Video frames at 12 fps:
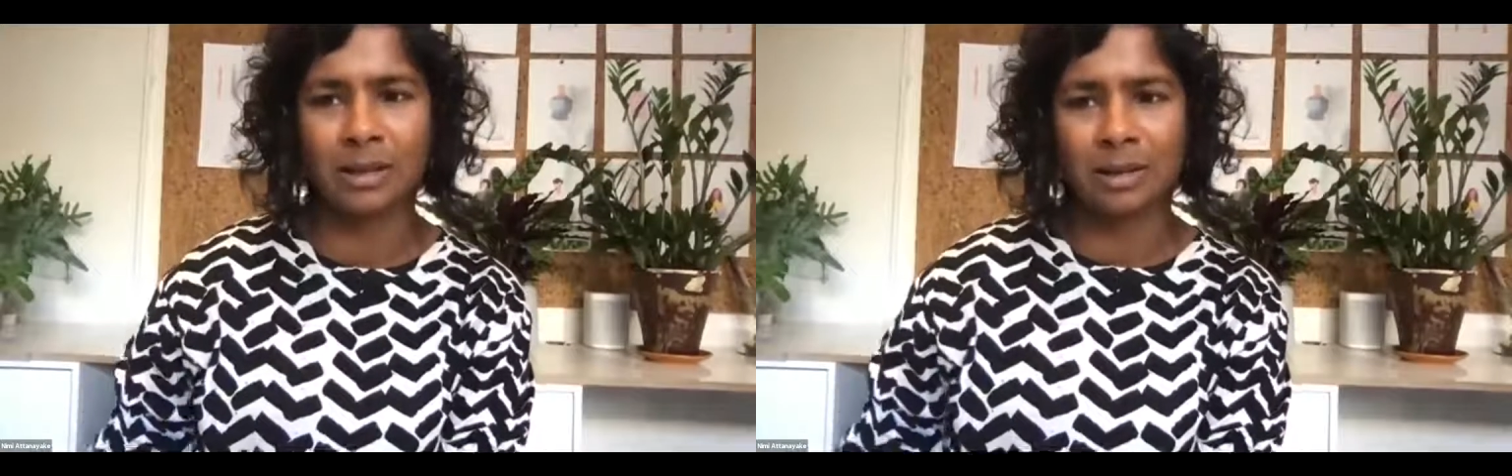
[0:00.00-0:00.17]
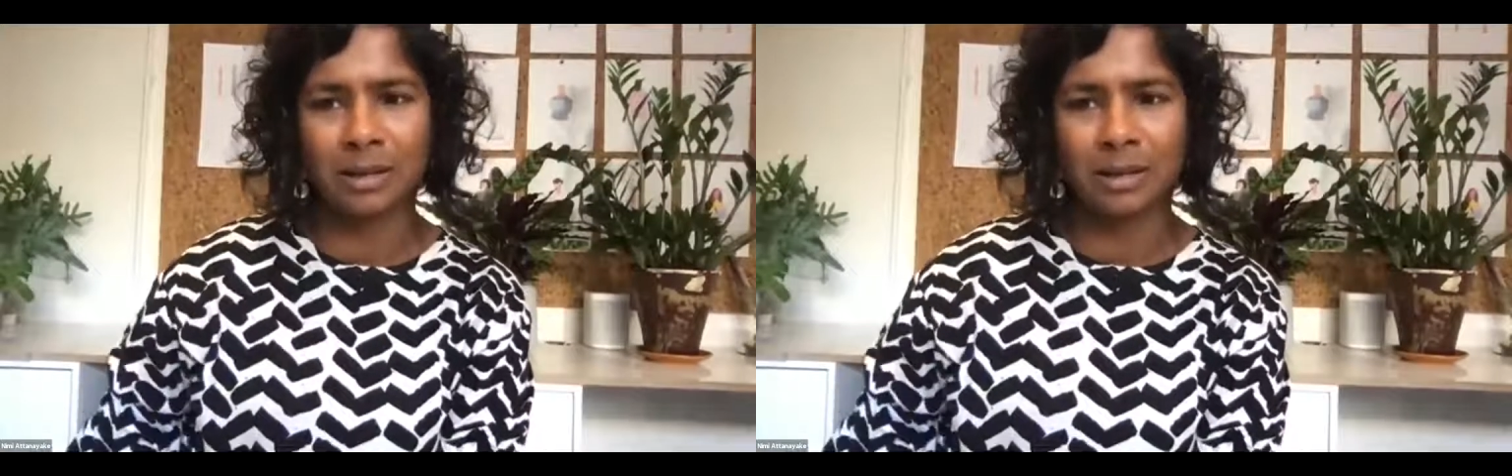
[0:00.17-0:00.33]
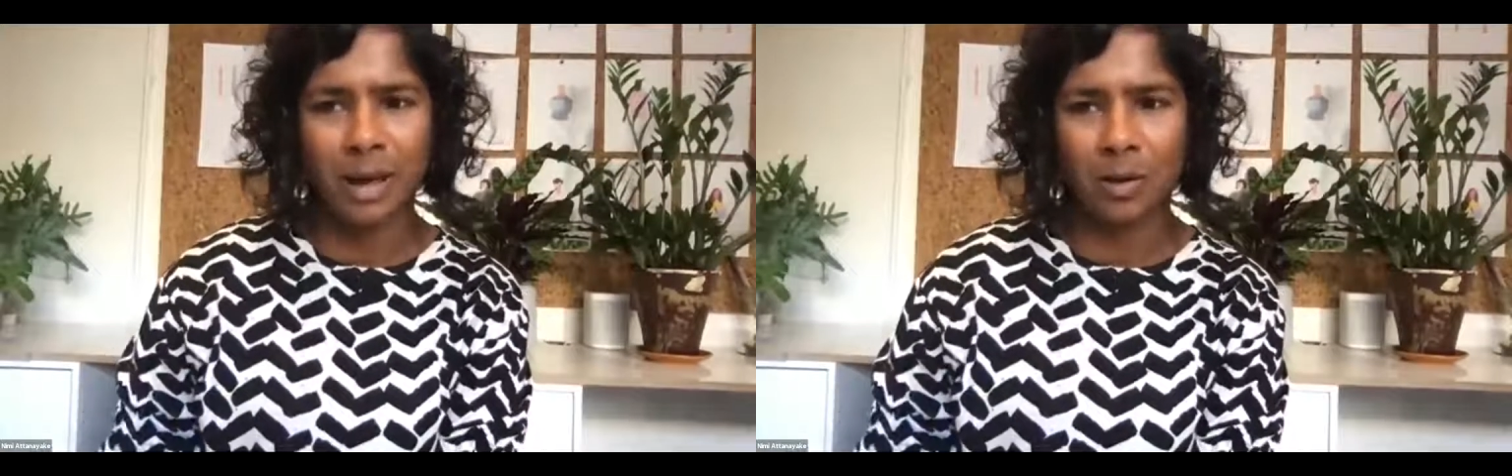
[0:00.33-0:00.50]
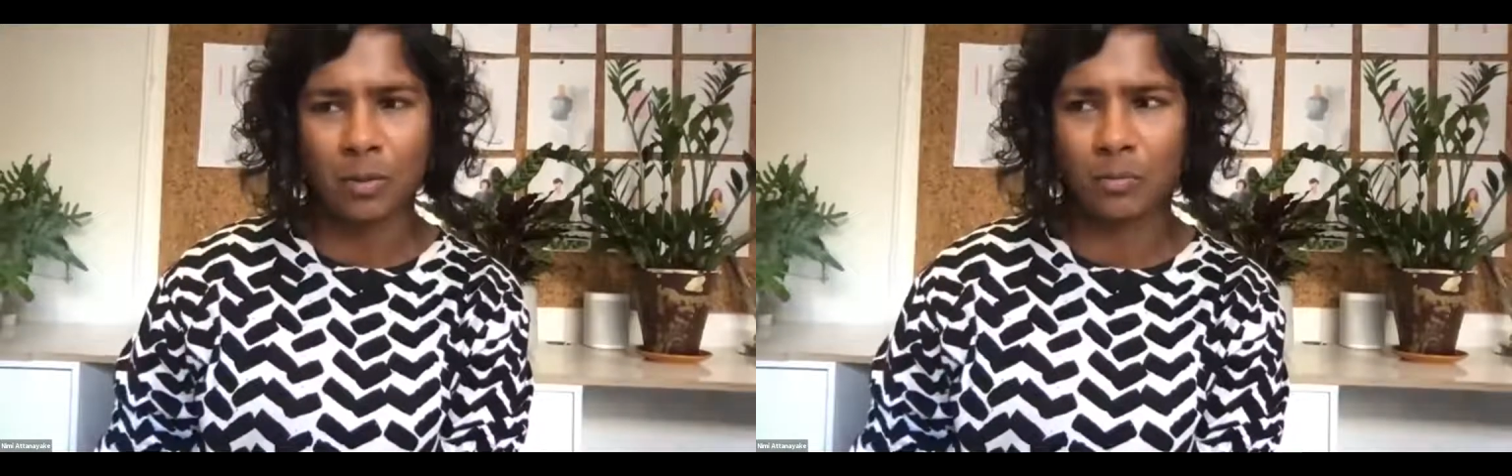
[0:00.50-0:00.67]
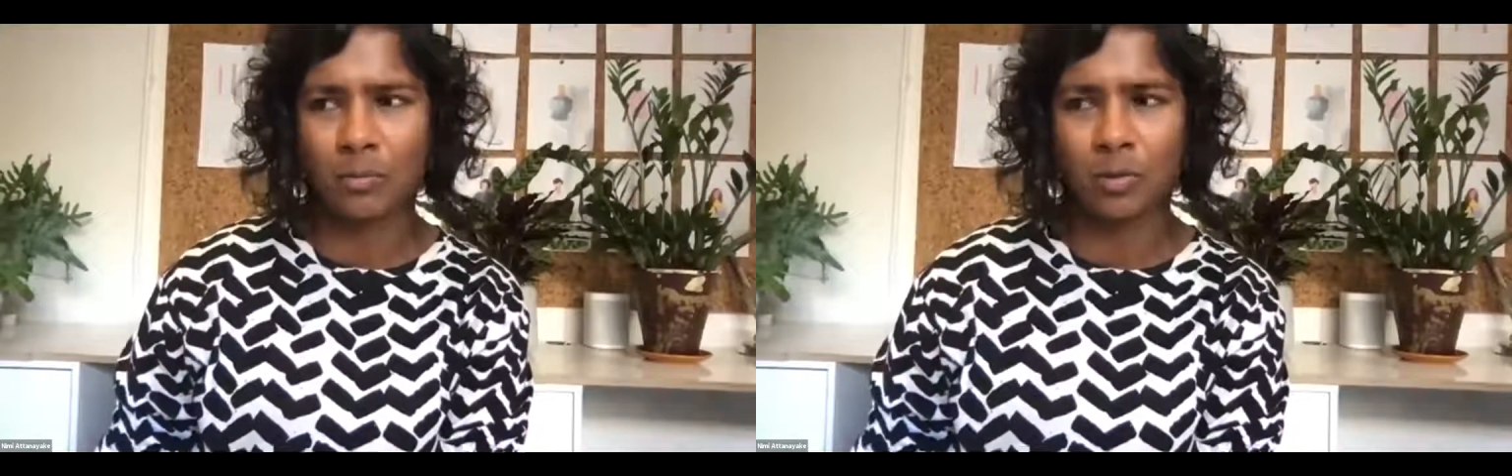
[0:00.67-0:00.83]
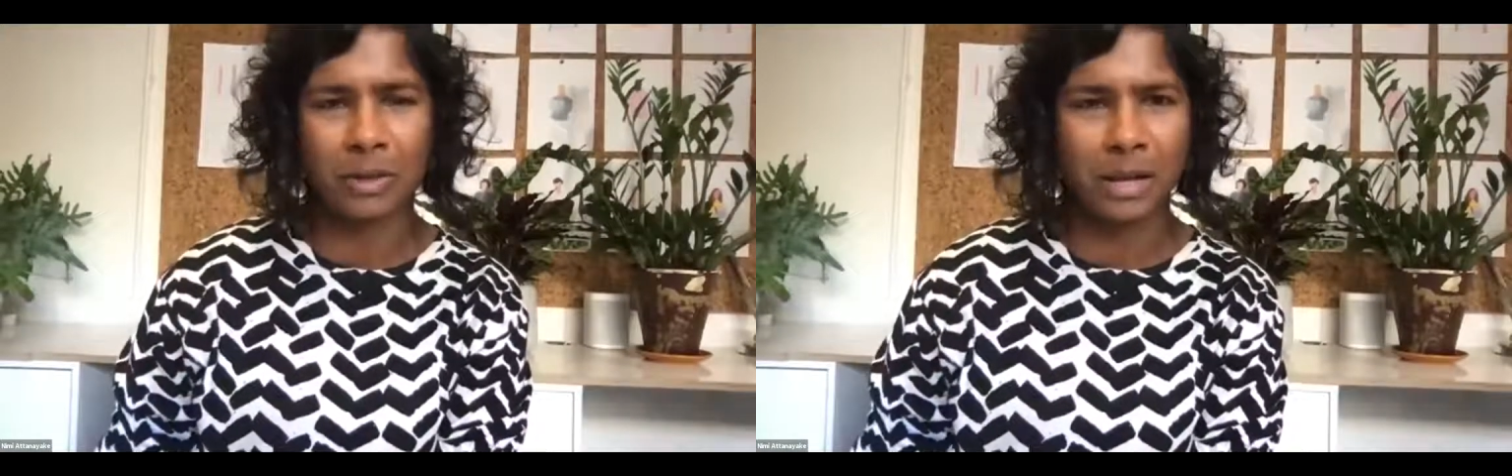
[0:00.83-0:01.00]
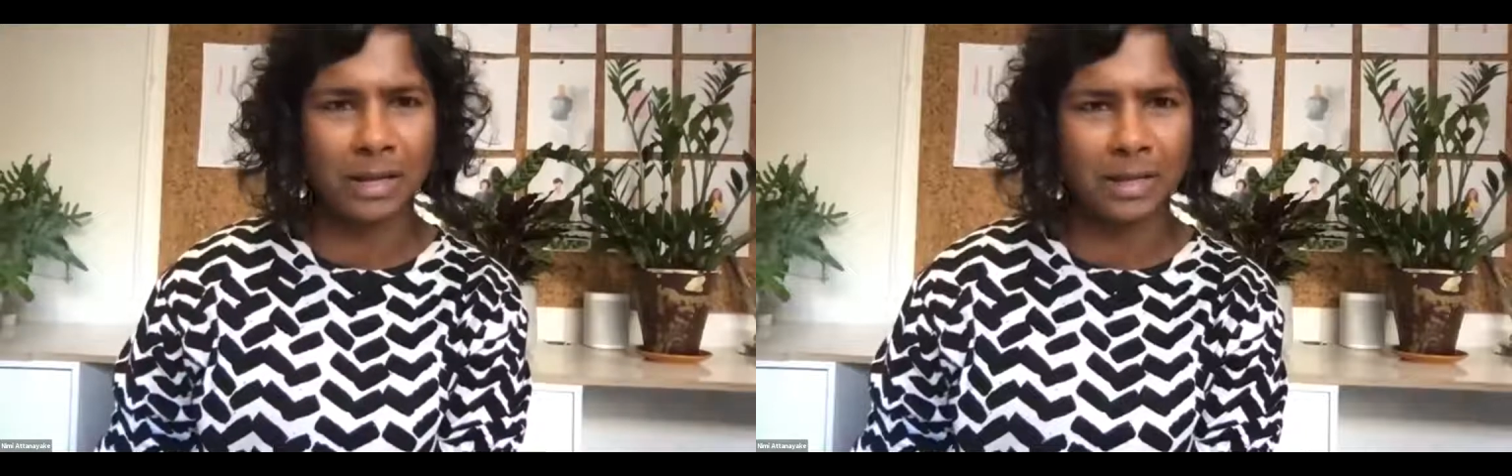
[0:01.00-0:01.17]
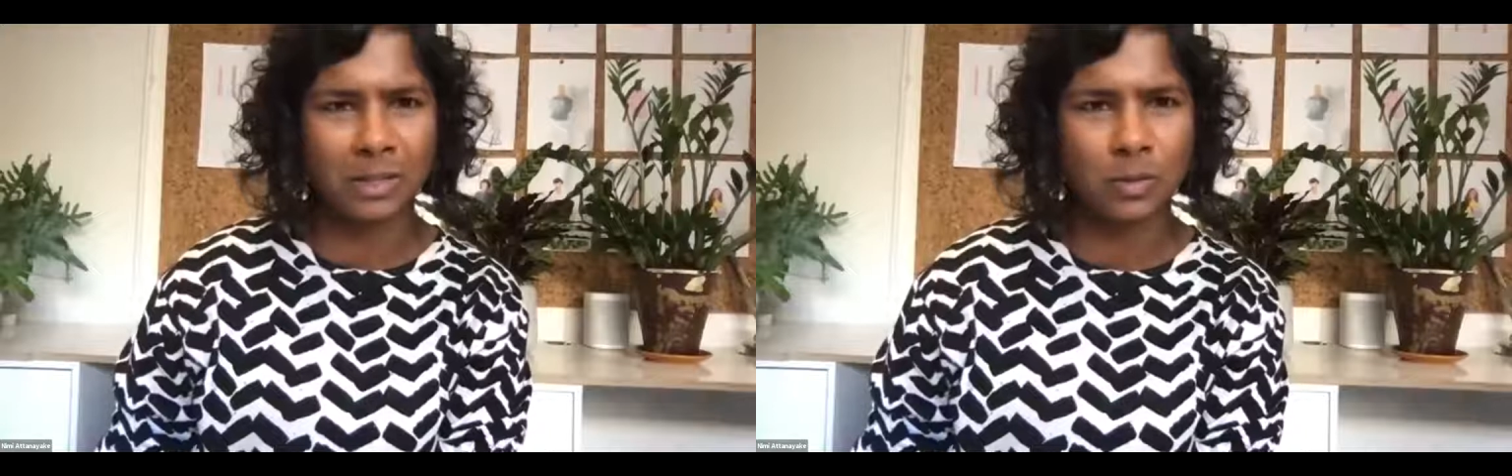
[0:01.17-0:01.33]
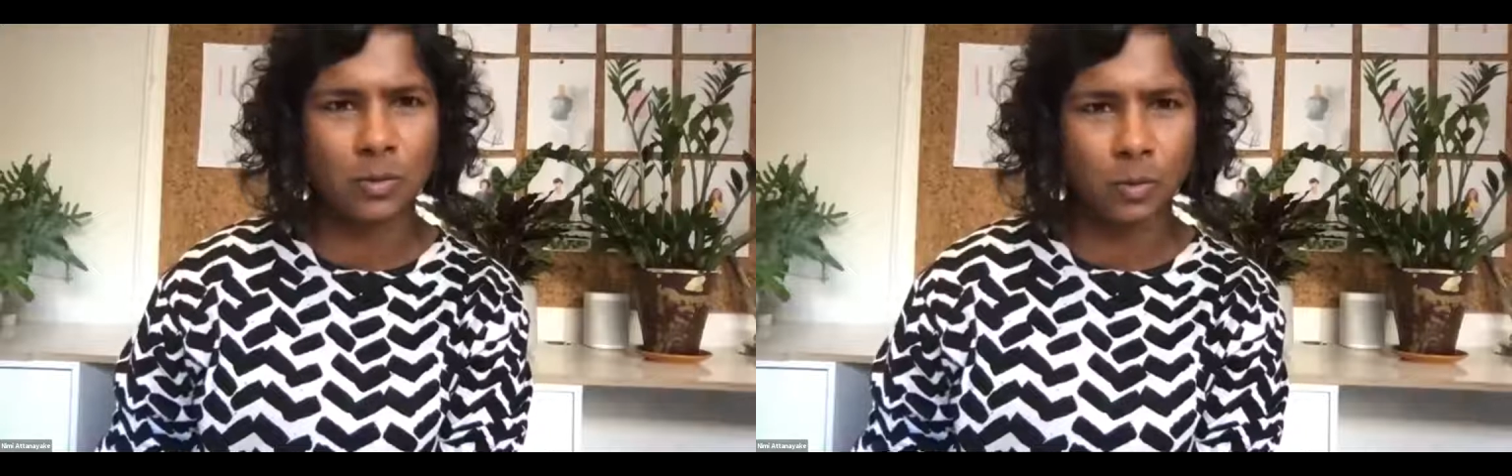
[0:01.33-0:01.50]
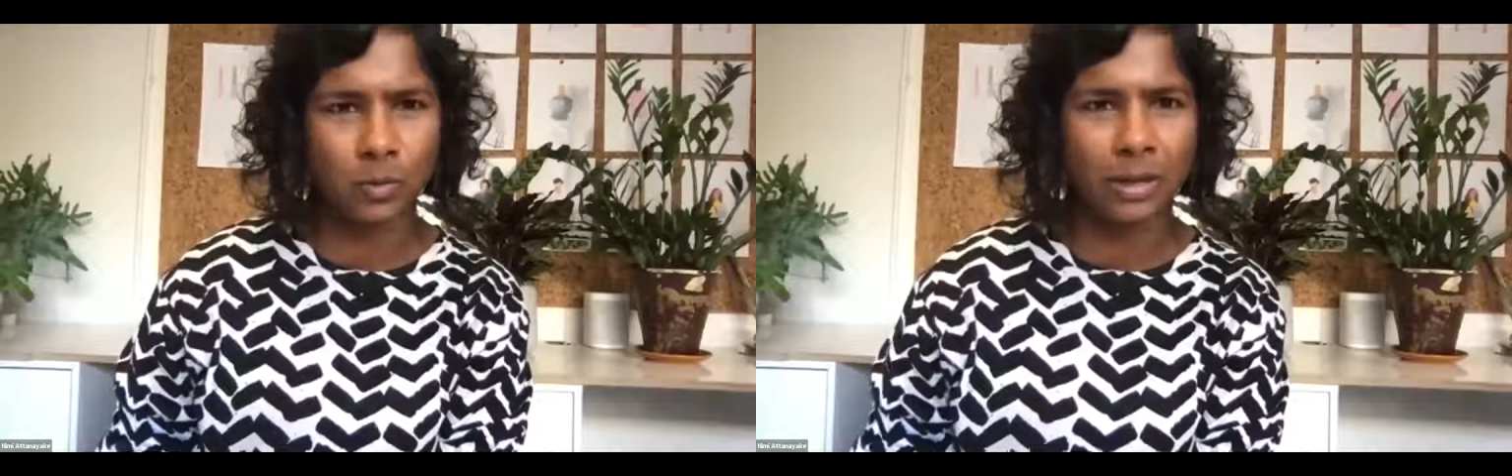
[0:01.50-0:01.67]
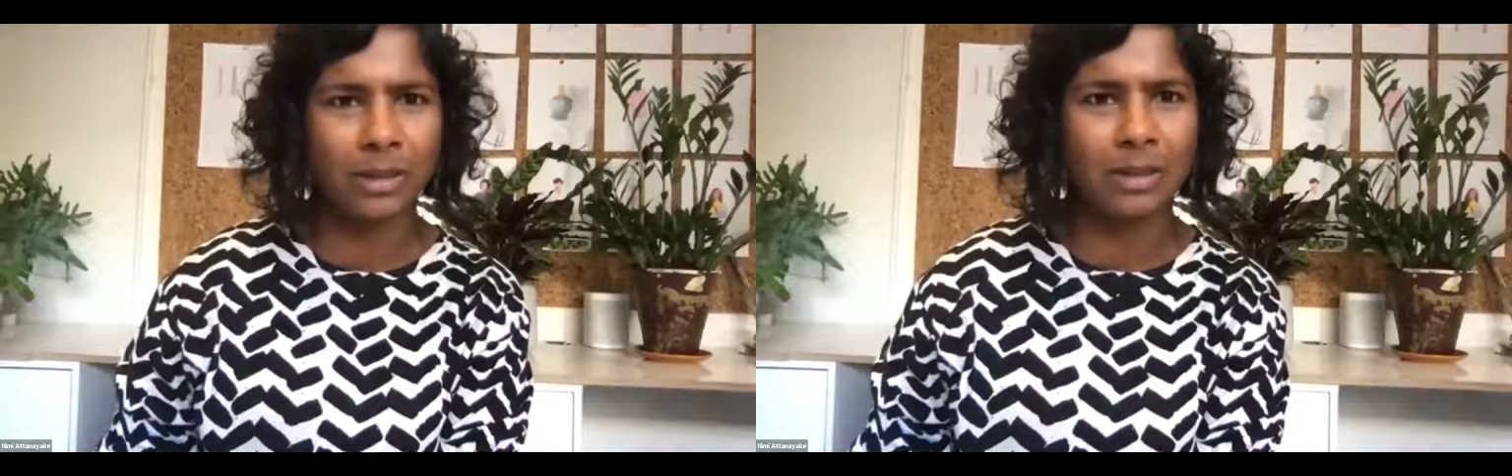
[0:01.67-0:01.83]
can help formulate a story